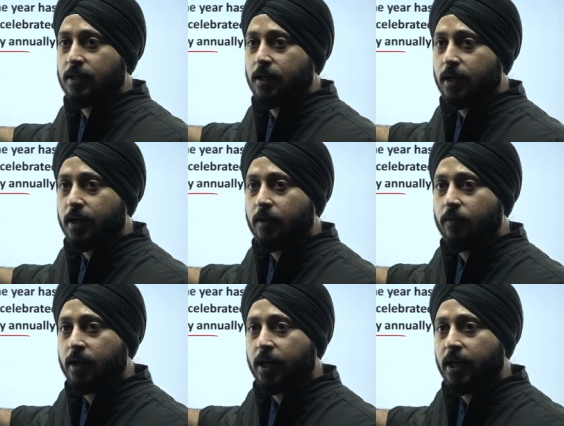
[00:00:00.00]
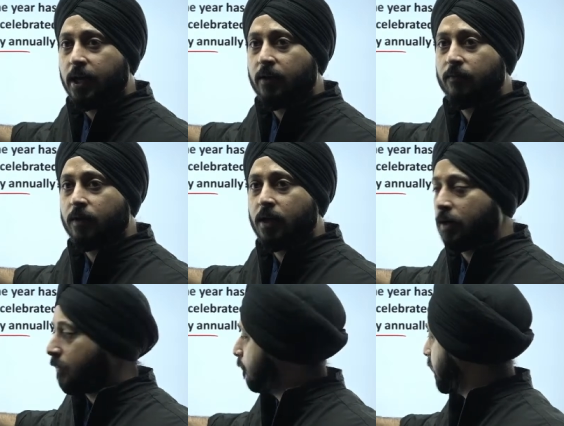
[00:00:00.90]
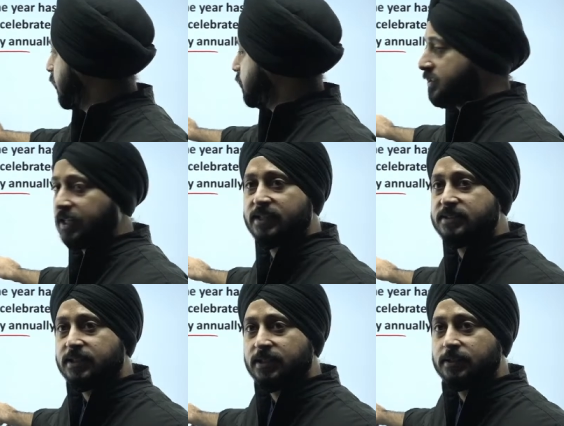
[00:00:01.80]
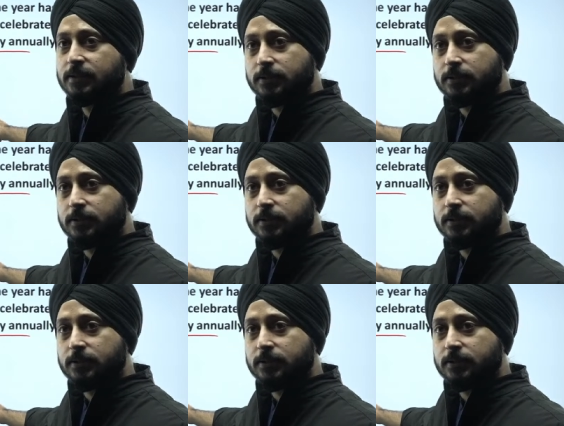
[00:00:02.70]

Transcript: And we have uh, Manisha saying C.